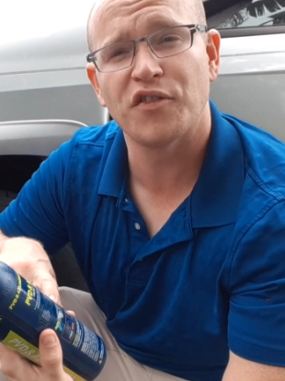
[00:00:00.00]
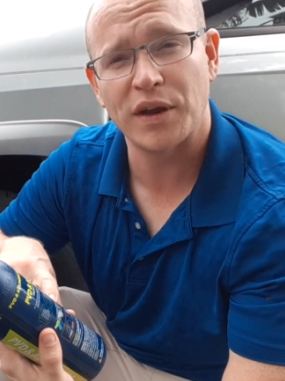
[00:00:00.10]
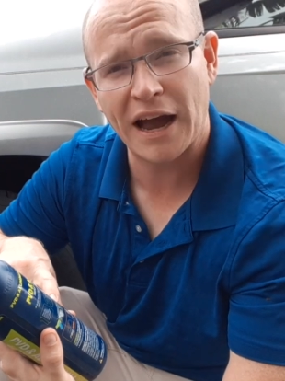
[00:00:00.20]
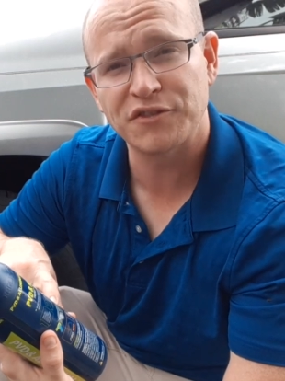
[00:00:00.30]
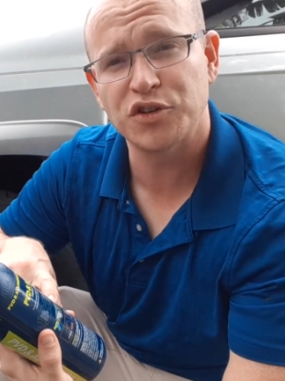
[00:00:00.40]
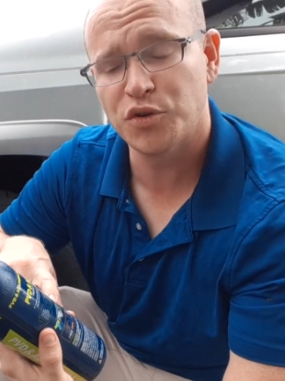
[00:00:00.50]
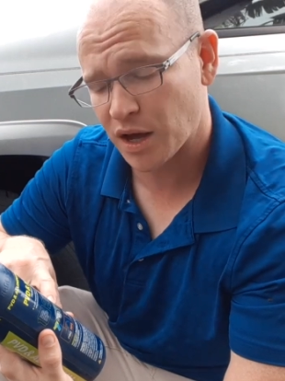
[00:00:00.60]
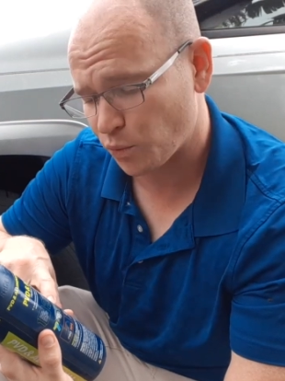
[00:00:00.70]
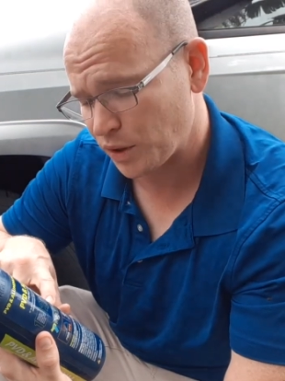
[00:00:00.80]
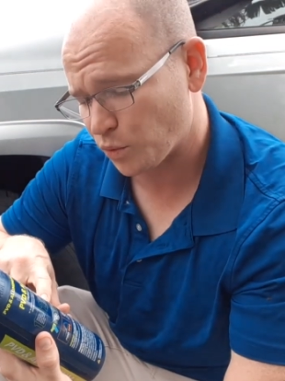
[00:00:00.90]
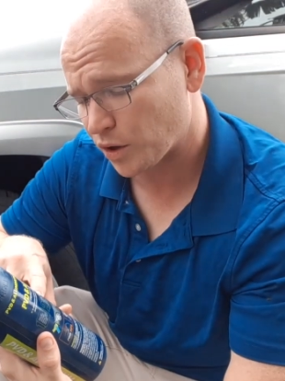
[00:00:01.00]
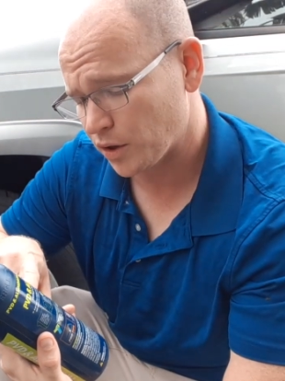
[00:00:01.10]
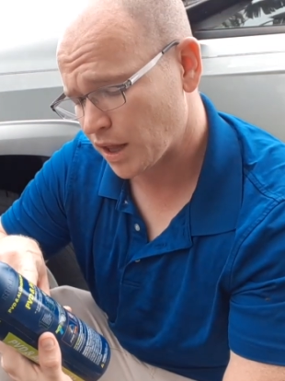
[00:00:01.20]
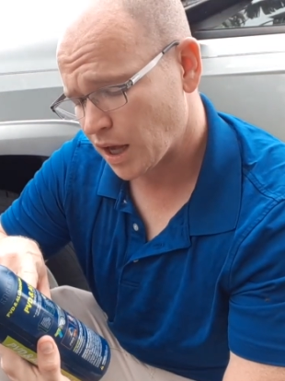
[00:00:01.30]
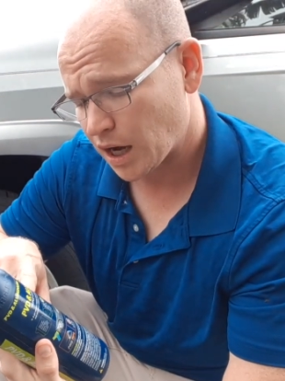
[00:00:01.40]
If we have to do that, we will.
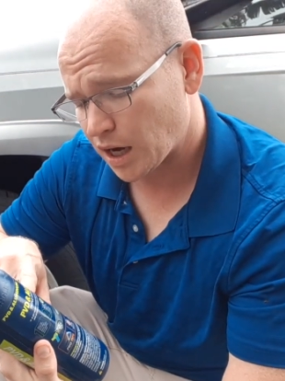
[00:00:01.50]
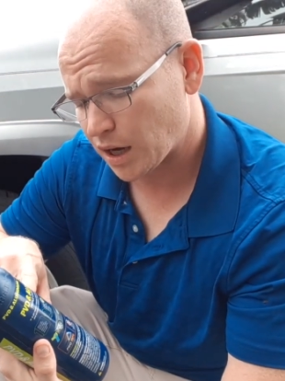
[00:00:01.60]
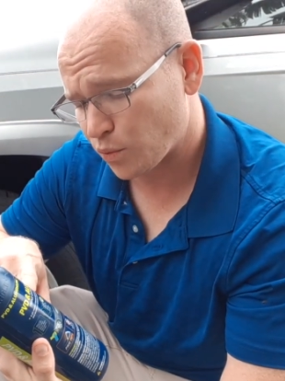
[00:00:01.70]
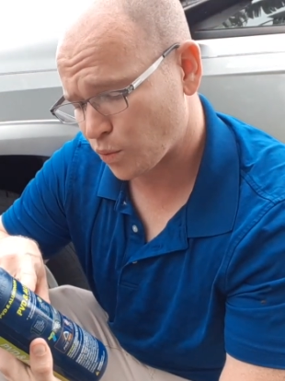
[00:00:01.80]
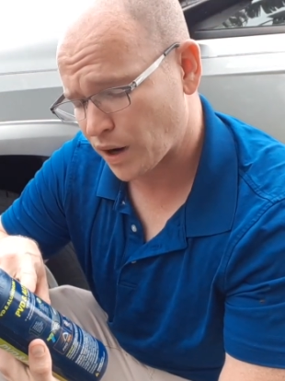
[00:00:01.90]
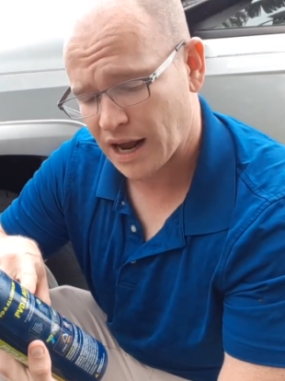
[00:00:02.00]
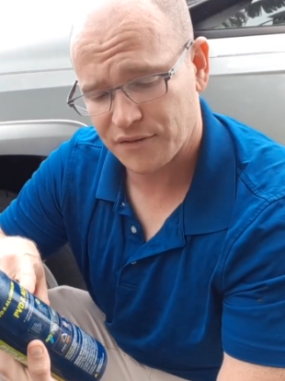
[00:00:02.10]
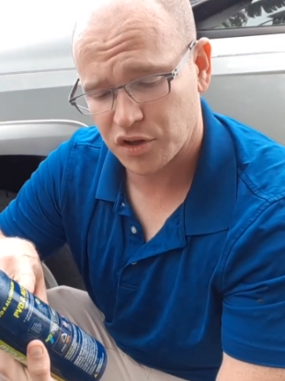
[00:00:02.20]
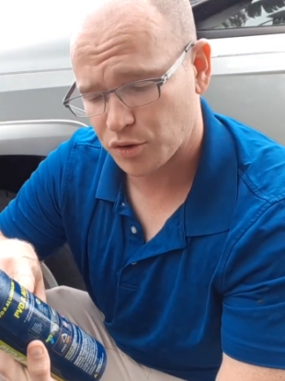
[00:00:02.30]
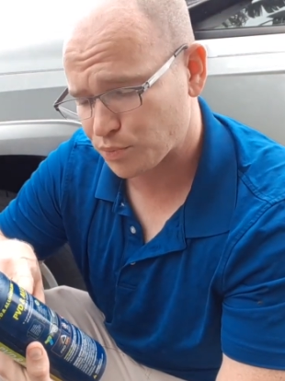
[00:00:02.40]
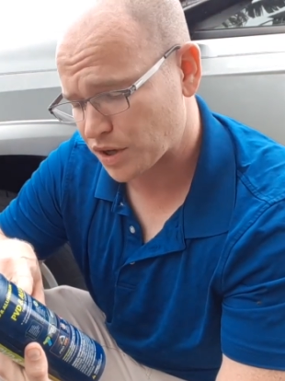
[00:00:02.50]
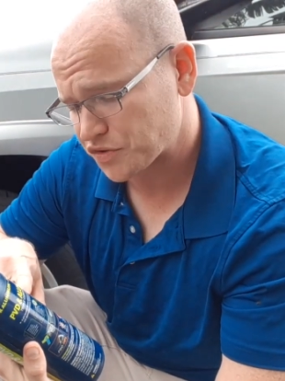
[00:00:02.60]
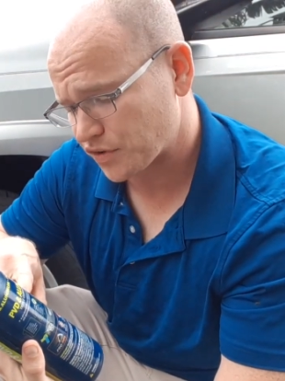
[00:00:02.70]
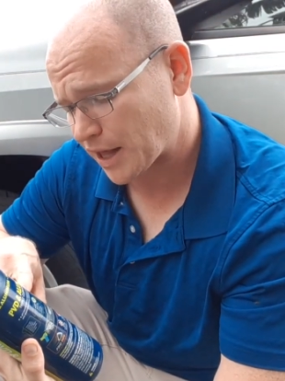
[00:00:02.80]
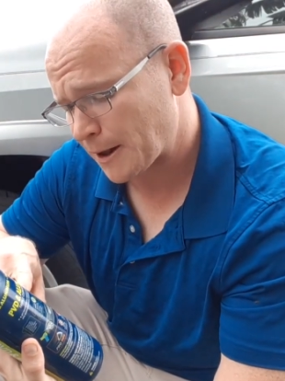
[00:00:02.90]
I have a little brush
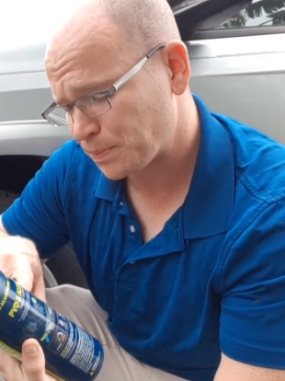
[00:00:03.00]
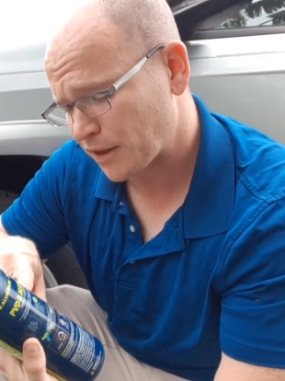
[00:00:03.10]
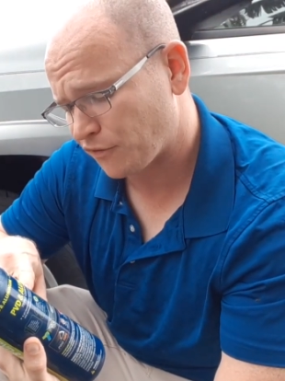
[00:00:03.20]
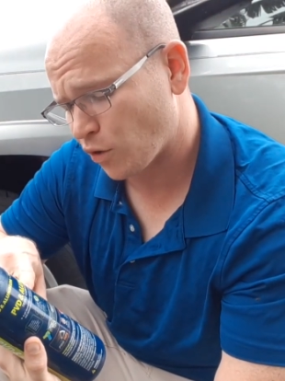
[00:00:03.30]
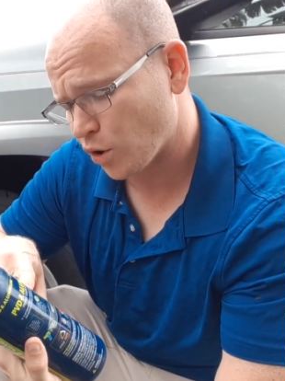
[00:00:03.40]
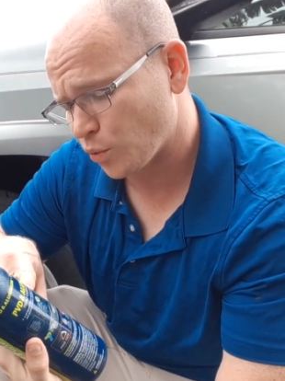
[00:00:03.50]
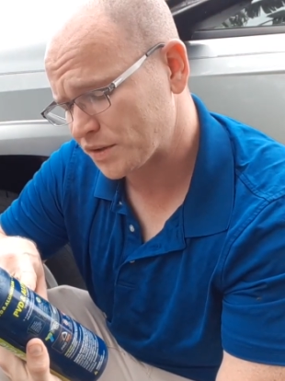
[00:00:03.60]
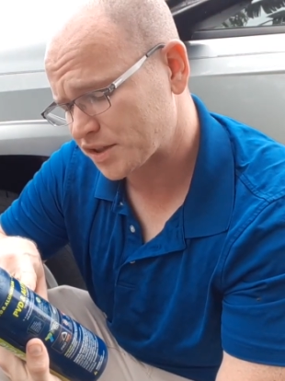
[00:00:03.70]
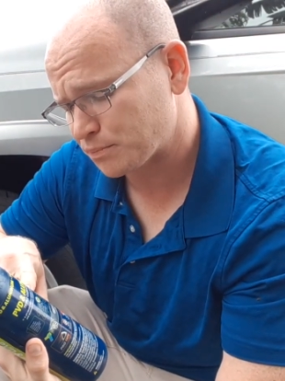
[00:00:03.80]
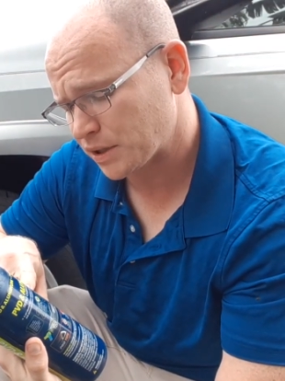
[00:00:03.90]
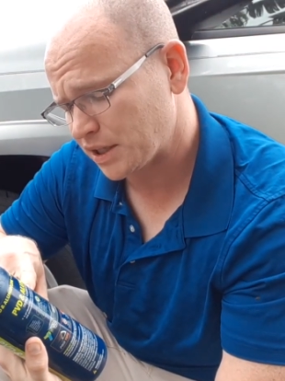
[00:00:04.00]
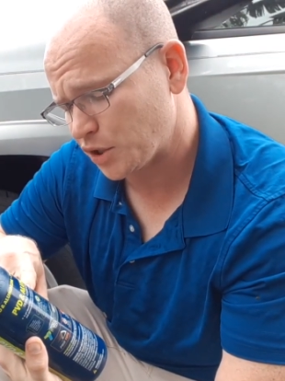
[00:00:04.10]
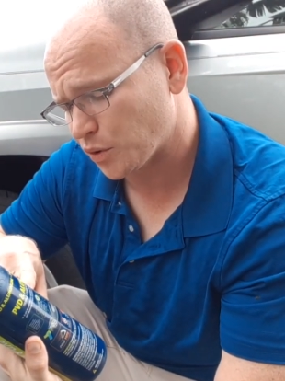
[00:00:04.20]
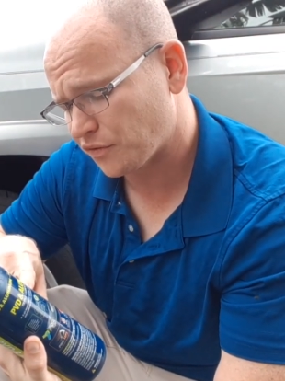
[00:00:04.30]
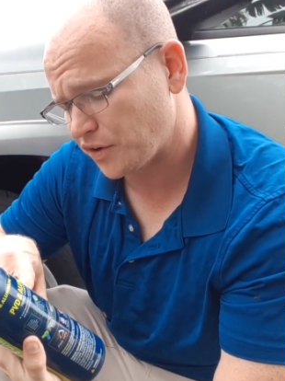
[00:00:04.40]
for that. And 4, rinse completely to
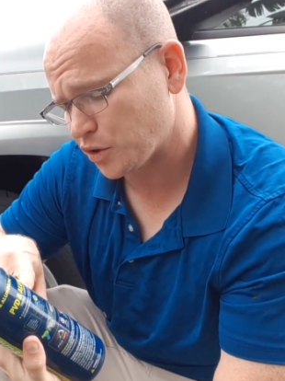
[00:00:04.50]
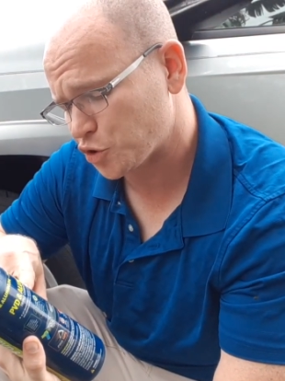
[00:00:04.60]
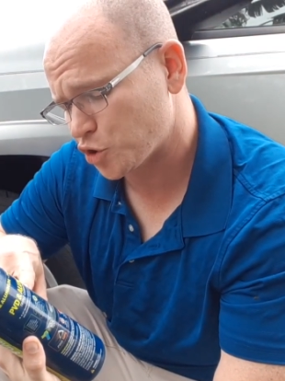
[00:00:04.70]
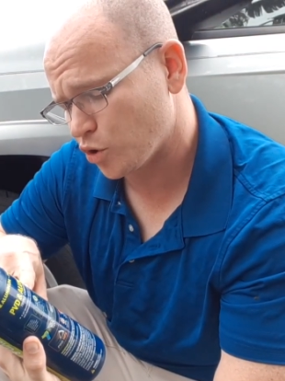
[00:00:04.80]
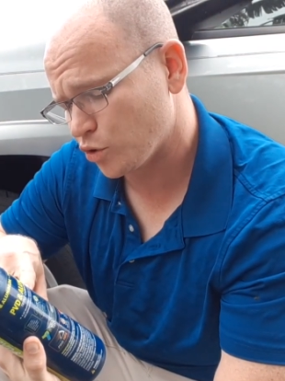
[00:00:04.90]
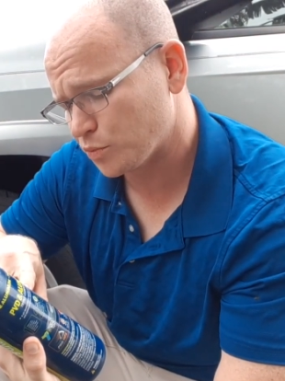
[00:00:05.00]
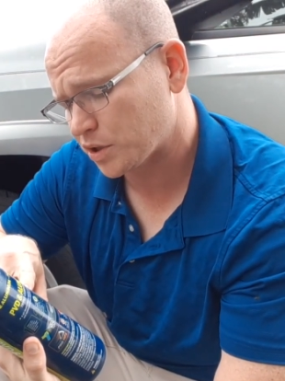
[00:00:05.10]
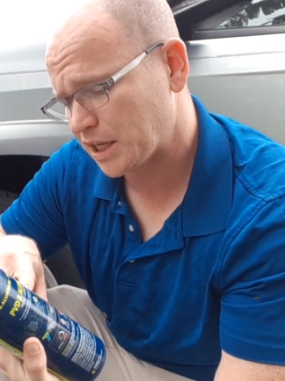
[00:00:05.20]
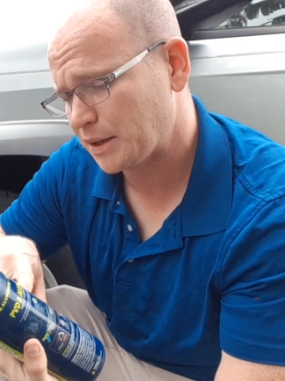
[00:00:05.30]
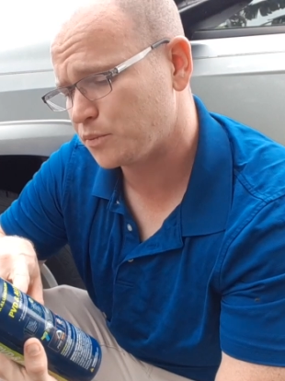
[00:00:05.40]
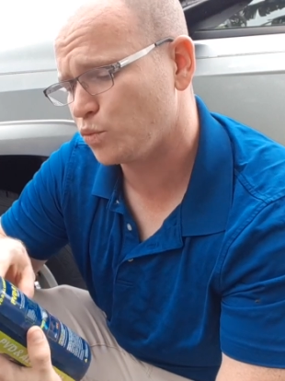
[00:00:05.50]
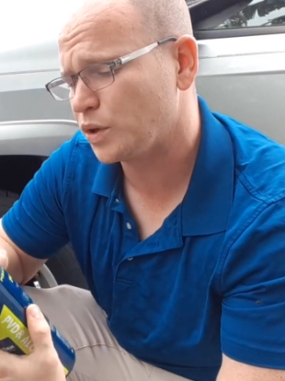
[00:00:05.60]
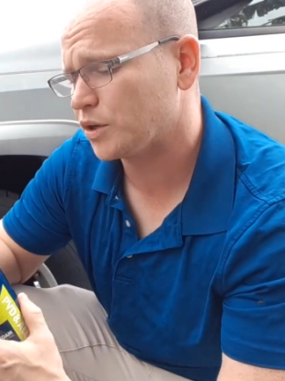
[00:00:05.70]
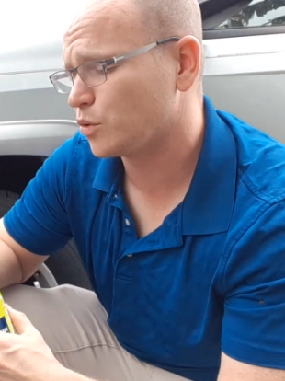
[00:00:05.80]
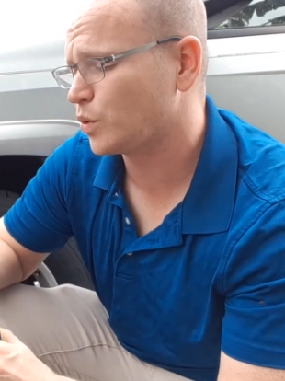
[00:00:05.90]
reveal a showroom clean
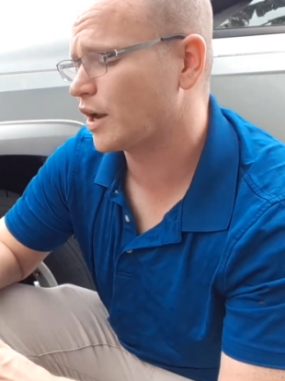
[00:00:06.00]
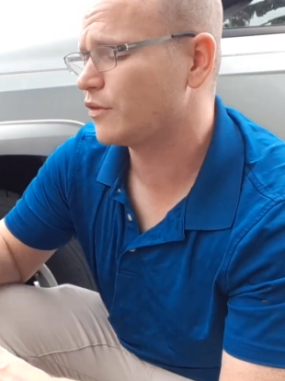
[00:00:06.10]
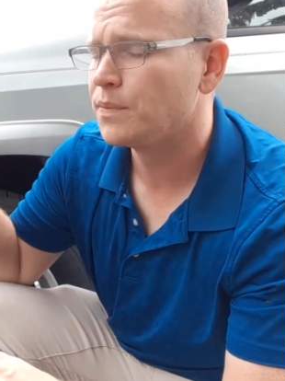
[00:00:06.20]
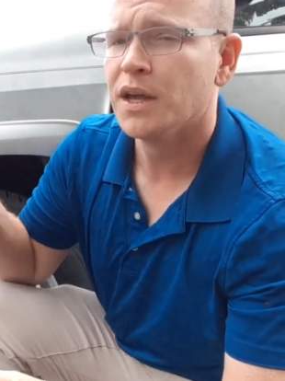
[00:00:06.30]
wheel, whatever.